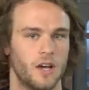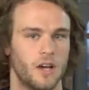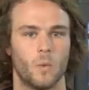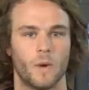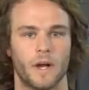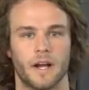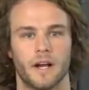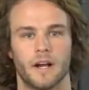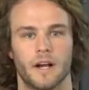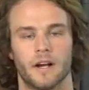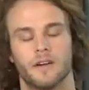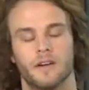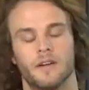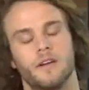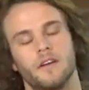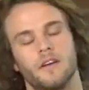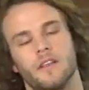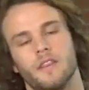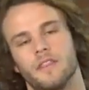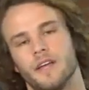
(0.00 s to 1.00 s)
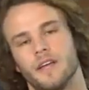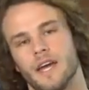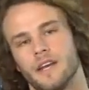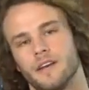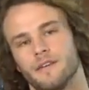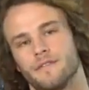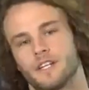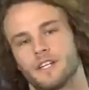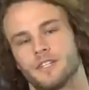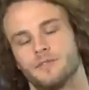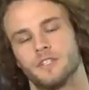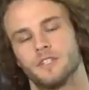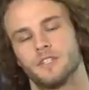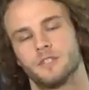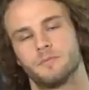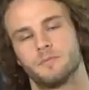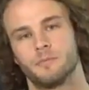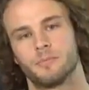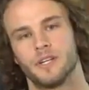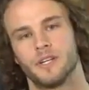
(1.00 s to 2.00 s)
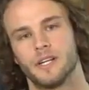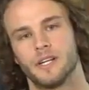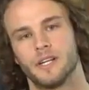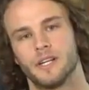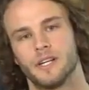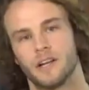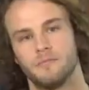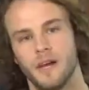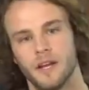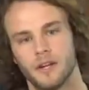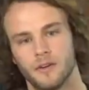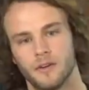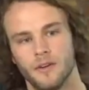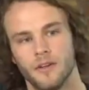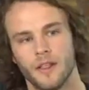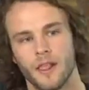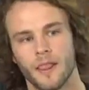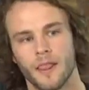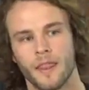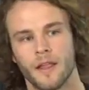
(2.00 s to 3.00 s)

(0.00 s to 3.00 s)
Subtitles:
where the end effector was being printed out of metal.